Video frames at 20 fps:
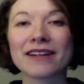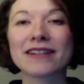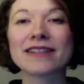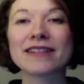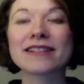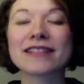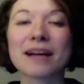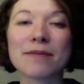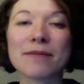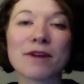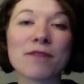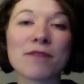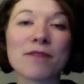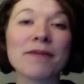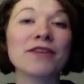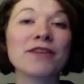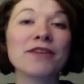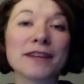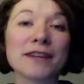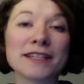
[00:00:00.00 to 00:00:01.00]
somehow
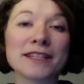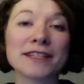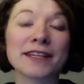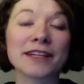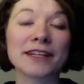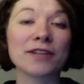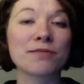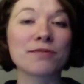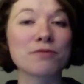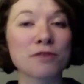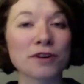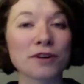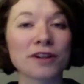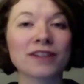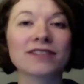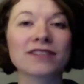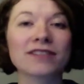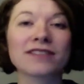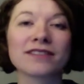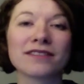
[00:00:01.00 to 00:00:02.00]
manifesting in the
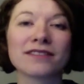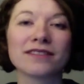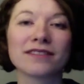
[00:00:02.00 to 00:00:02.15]
product.